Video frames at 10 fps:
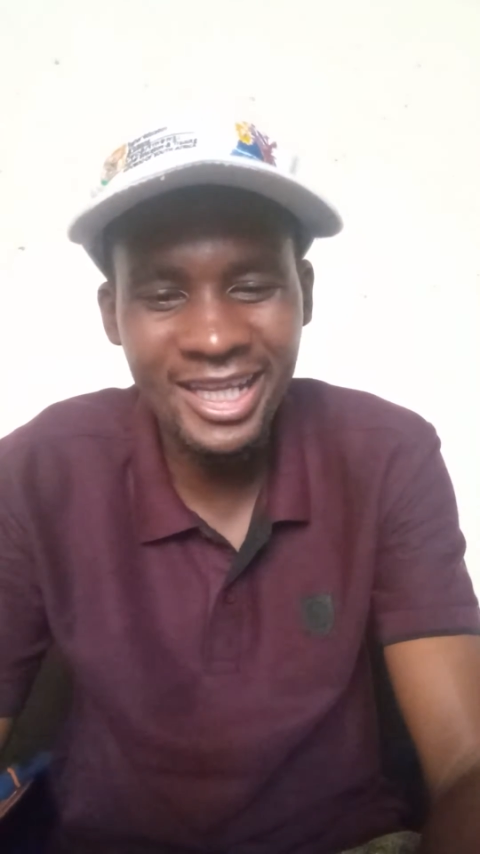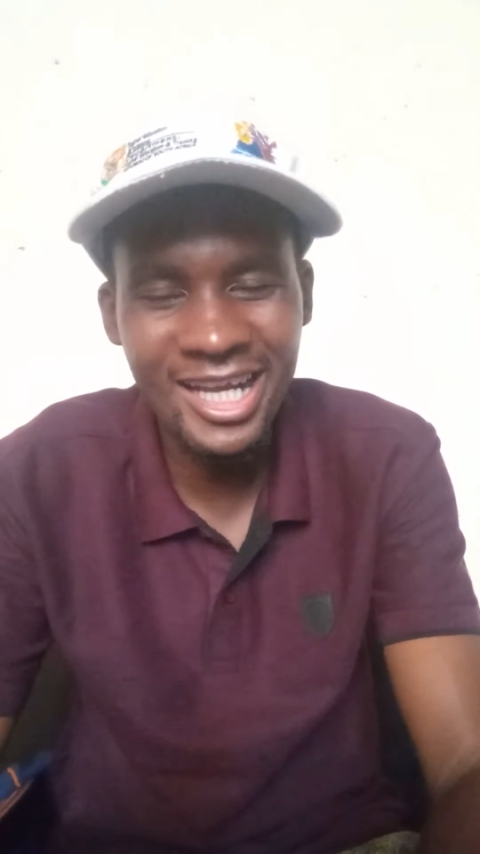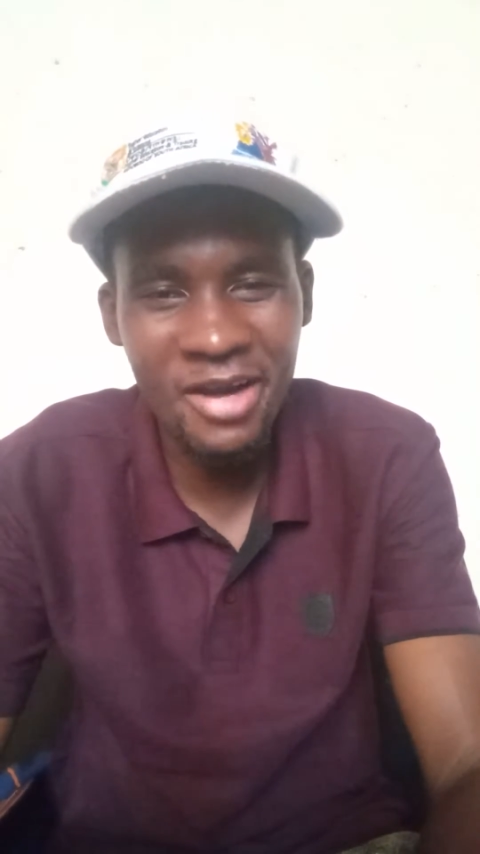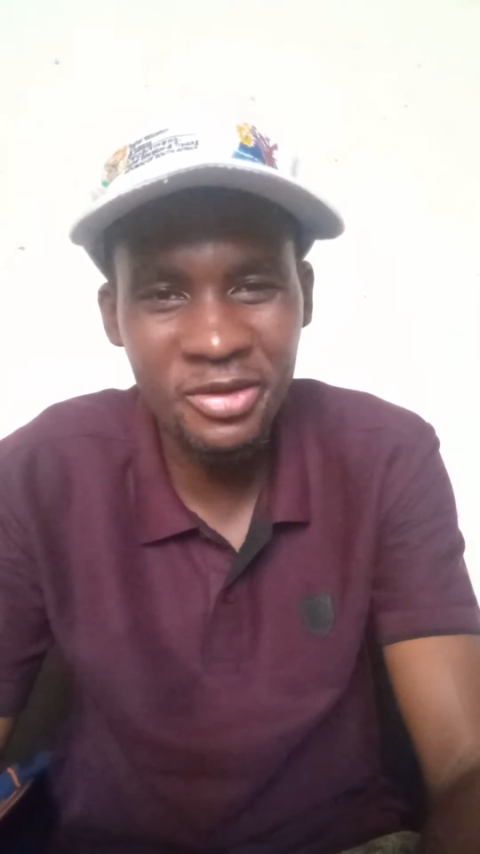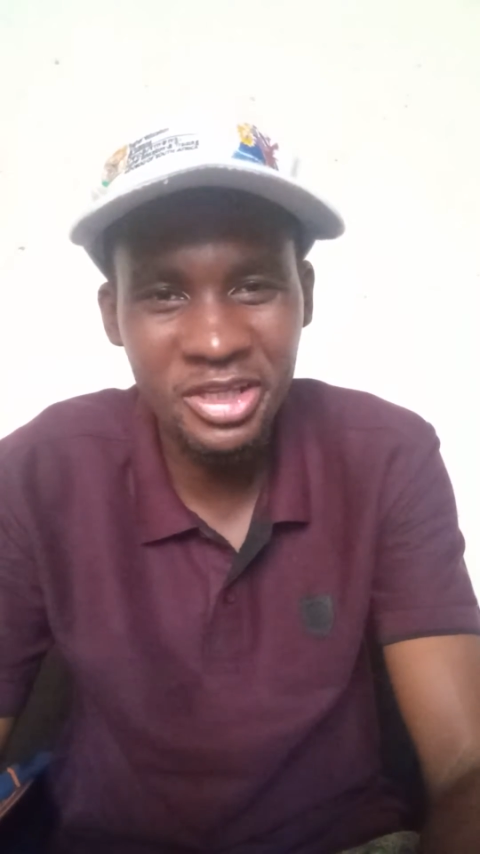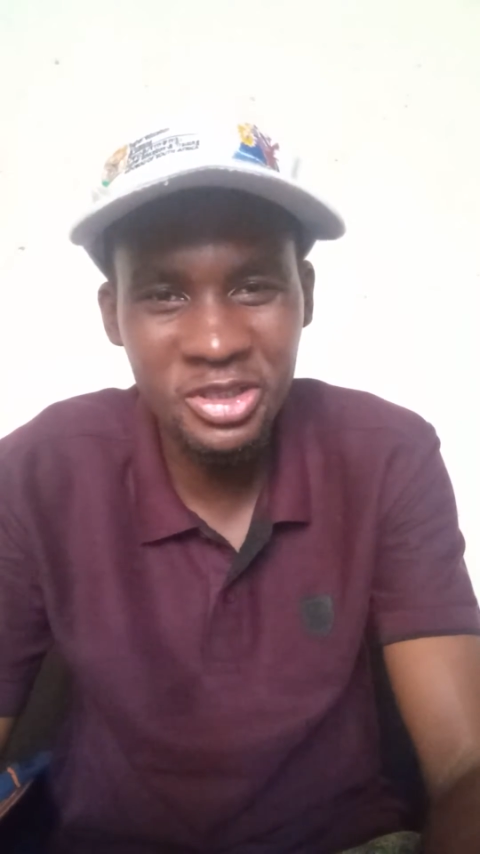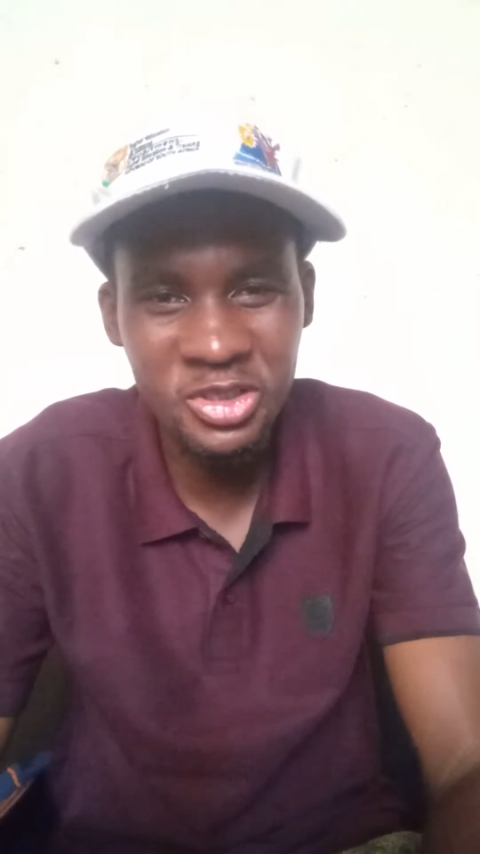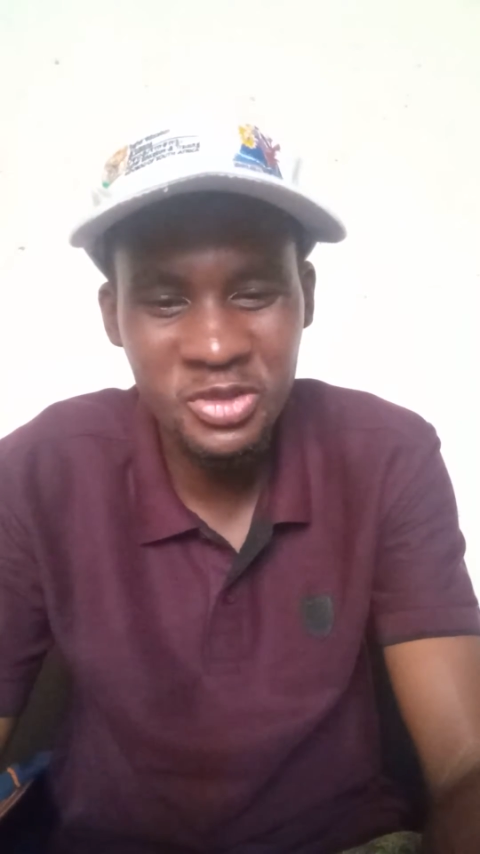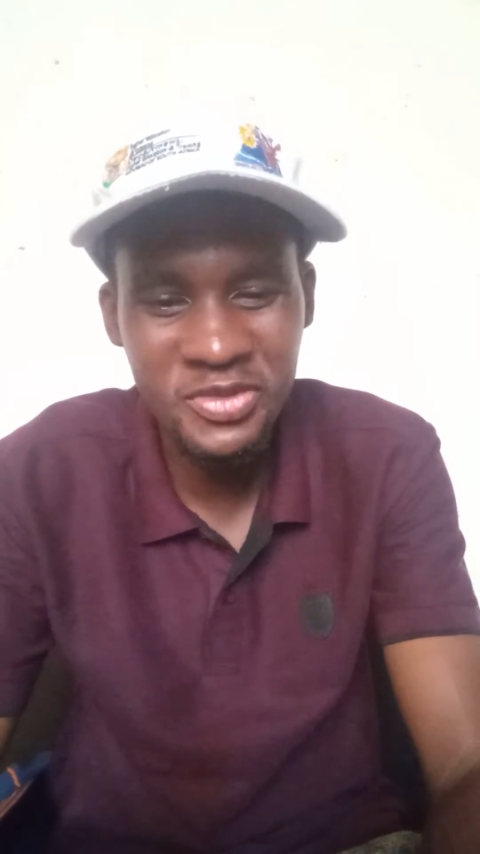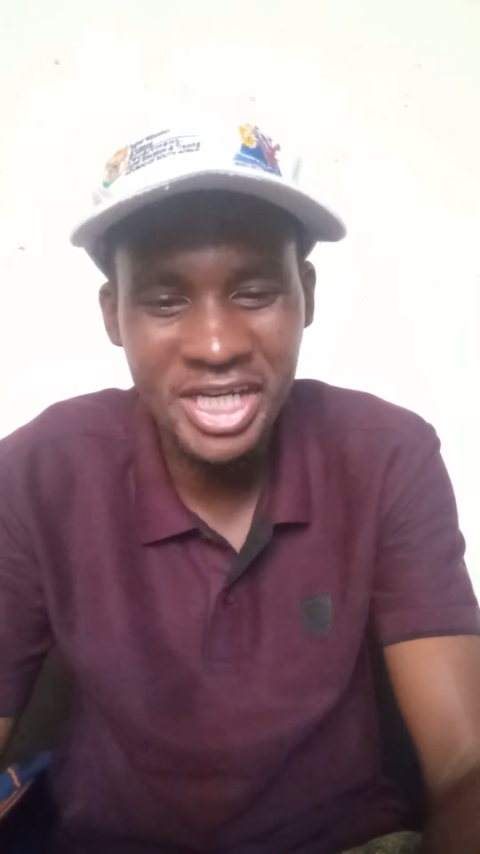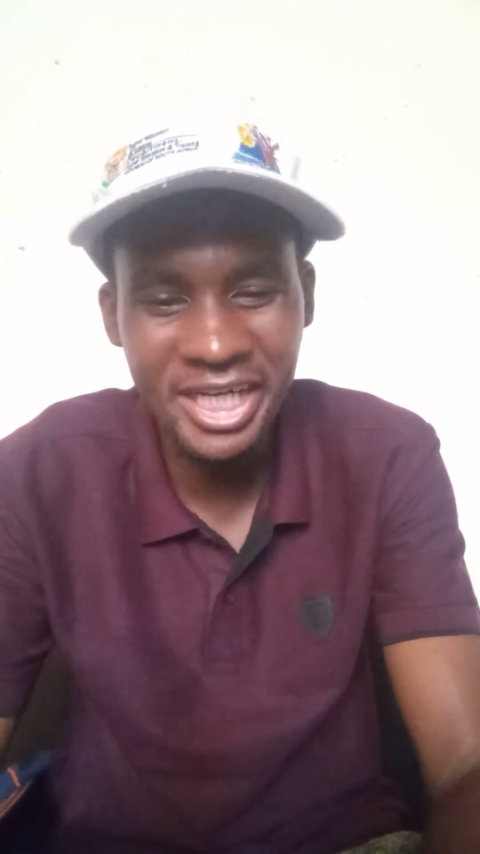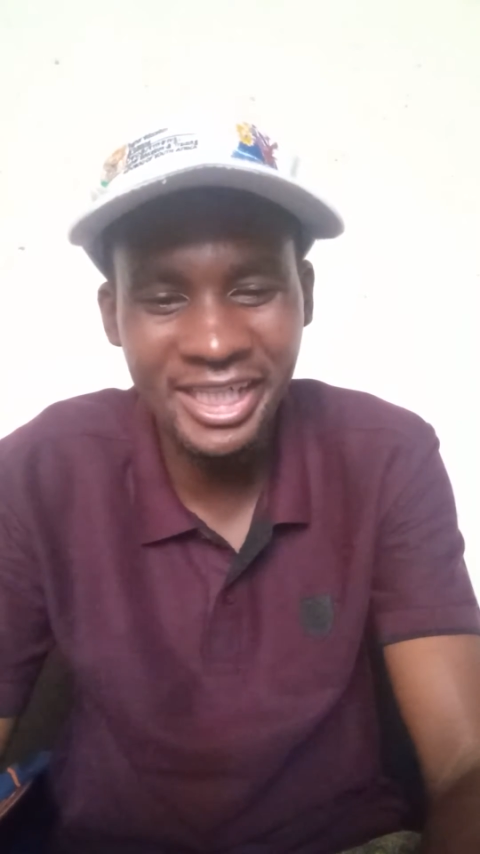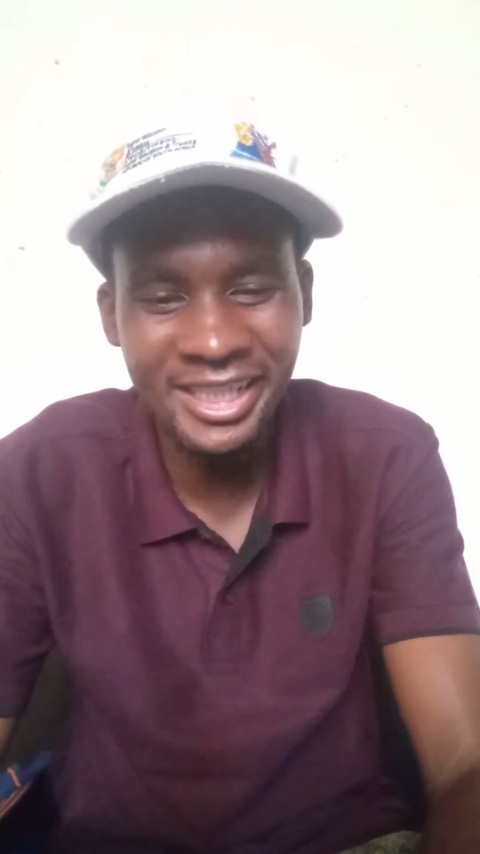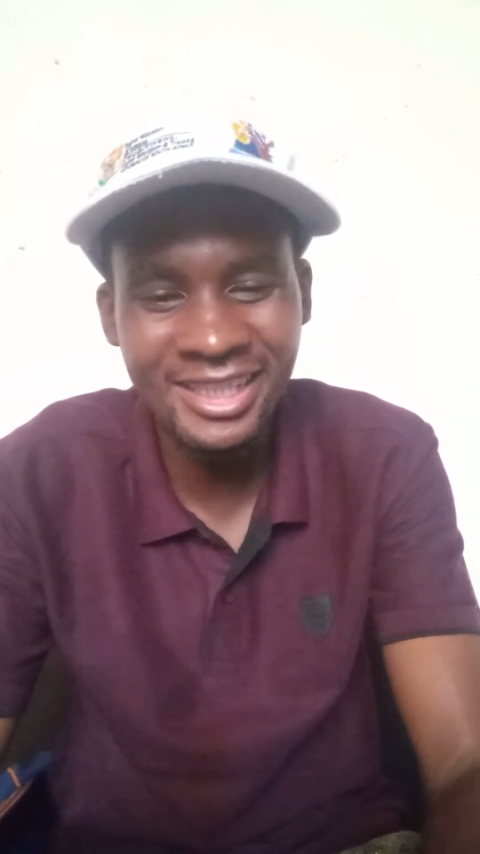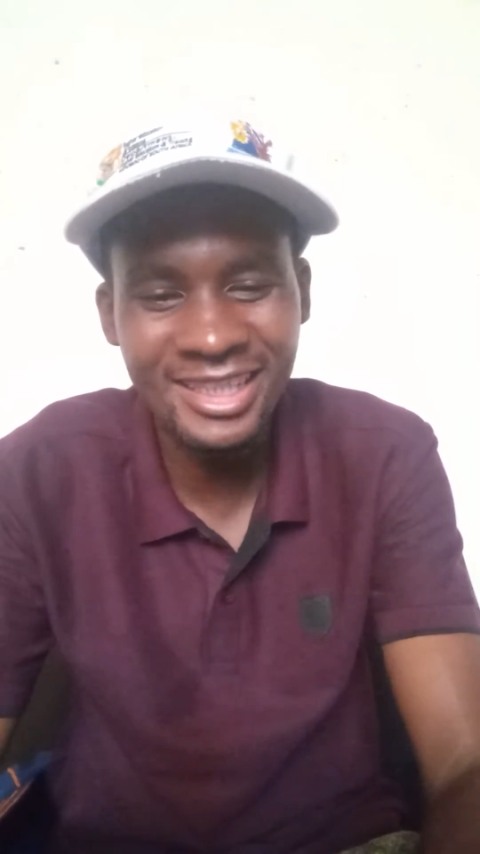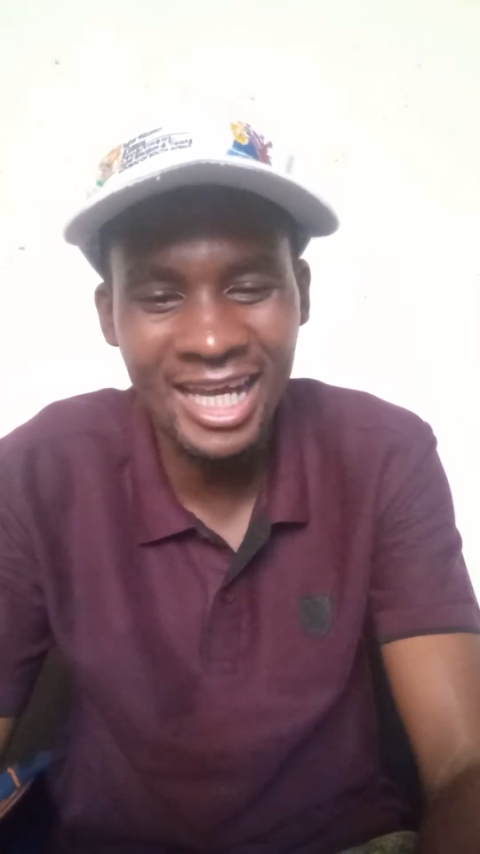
the guy with the YouTube channel.